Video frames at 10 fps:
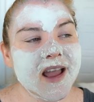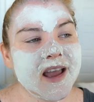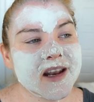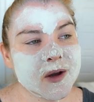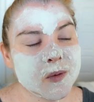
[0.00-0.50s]

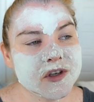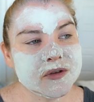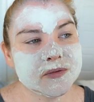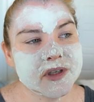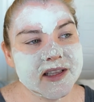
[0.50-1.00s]
And I worked
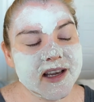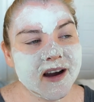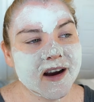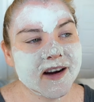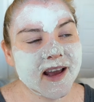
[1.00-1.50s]
really
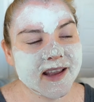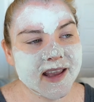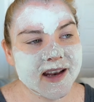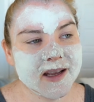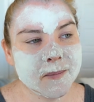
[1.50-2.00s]
hard at
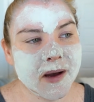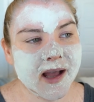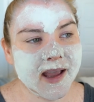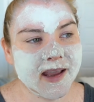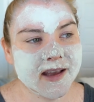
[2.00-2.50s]
getting
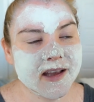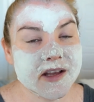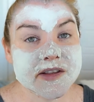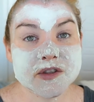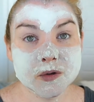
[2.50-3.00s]
my
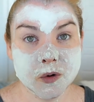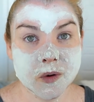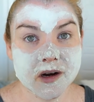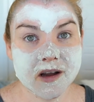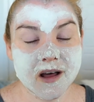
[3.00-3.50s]

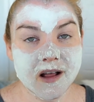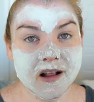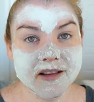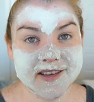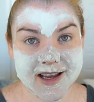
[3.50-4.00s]
schoolwork
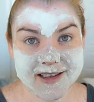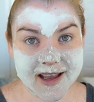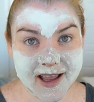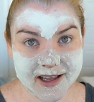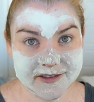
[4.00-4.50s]
all done
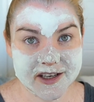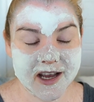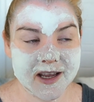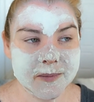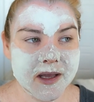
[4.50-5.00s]
ahead of
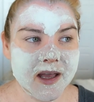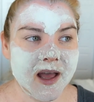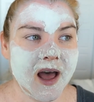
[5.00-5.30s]
time,